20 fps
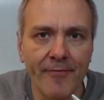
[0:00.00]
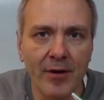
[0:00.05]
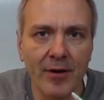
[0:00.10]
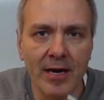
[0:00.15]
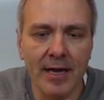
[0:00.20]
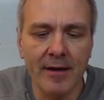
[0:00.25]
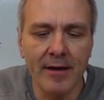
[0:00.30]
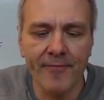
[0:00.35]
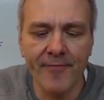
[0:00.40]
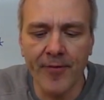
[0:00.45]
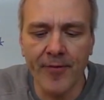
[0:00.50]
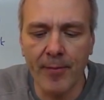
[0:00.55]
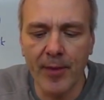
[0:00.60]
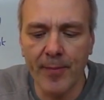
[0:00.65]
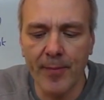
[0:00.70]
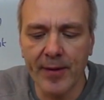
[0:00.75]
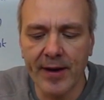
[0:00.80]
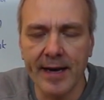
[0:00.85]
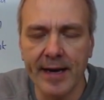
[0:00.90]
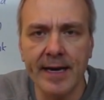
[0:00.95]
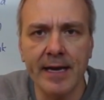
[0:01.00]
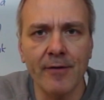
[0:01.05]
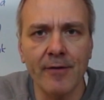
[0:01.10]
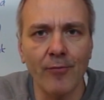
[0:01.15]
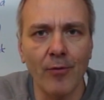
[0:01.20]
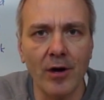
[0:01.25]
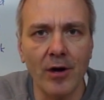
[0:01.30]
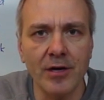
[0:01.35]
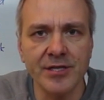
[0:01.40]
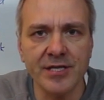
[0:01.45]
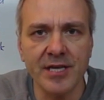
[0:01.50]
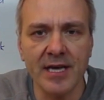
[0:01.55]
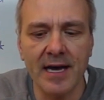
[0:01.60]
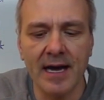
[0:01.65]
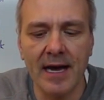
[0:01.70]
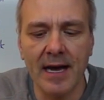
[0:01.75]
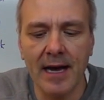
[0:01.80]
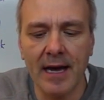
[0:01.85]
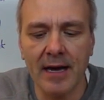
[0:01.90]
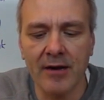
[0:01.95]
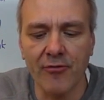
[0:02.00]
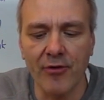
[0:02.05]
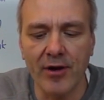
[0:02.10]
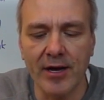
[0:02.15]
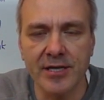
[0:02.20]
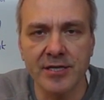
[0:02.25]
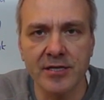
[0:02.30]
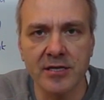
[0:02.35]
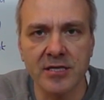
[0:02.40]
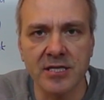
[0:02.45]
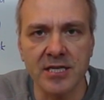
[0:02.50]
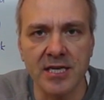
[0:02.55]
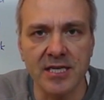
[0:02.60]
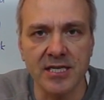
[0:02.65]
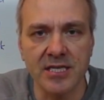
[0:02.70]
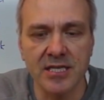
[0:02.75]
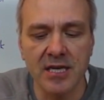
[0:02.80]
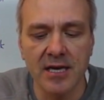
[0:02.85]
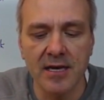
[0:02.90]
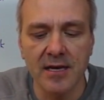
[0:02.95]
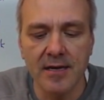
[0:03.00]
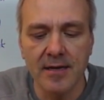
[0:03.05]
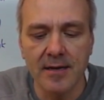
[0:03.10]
really from the beginning was a great success.